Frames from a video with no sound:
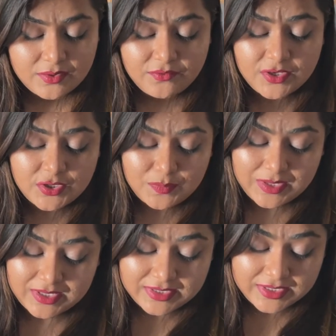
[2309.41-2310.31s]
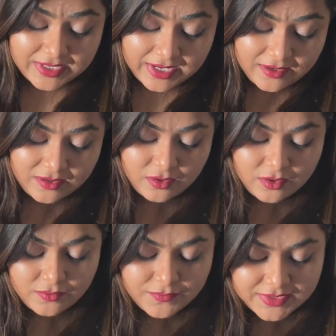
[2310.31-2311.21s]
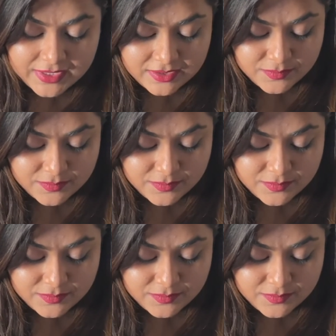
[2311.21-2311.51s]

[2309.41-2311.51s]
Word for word: which makes again a lot of sense,